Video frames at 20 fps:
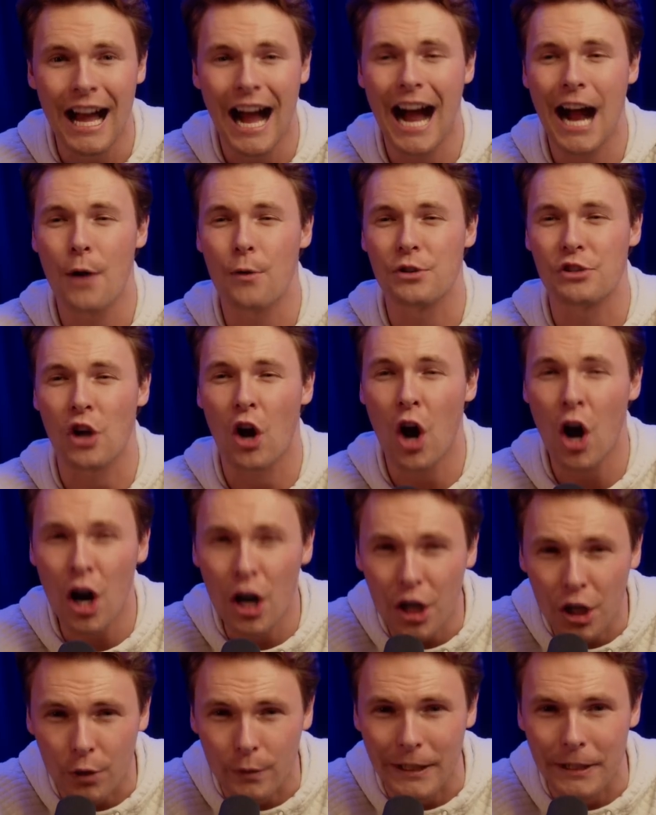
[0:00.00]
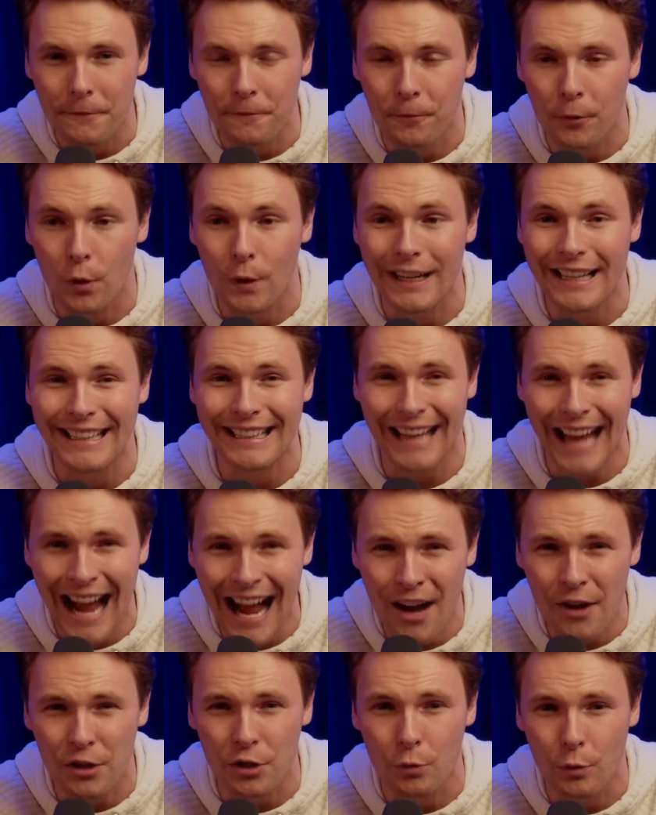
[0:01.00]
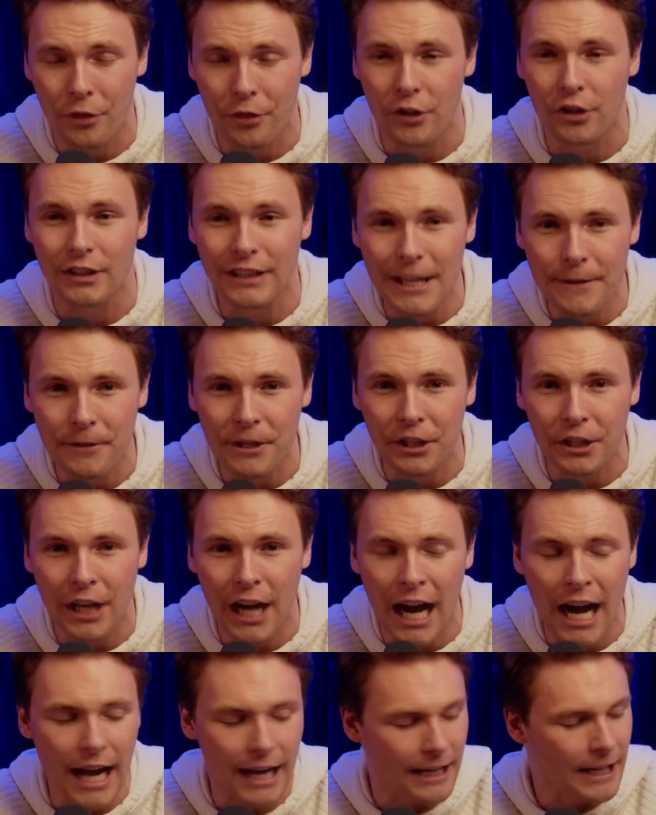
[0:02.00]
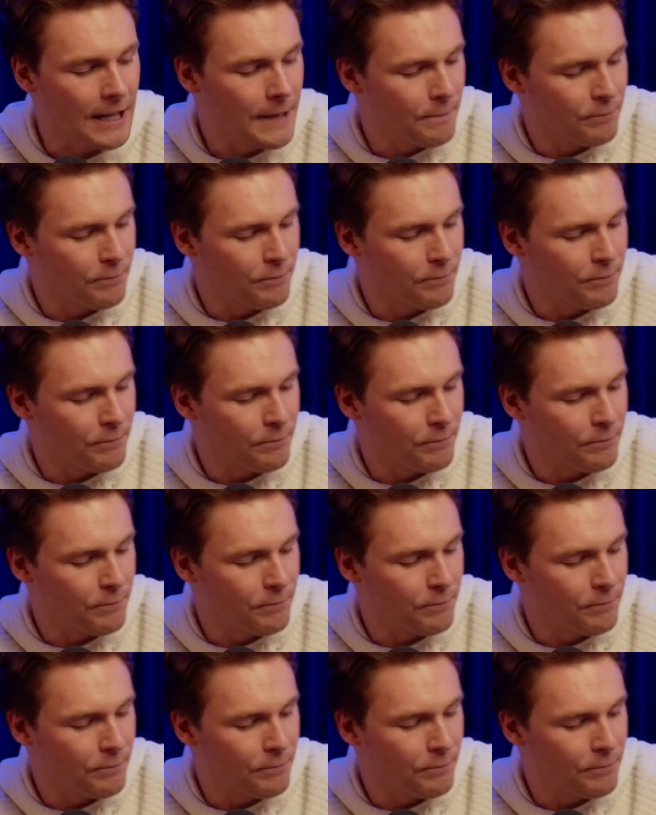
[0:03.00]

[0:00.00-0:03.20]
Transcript: I was hungering for an encounter with the living God.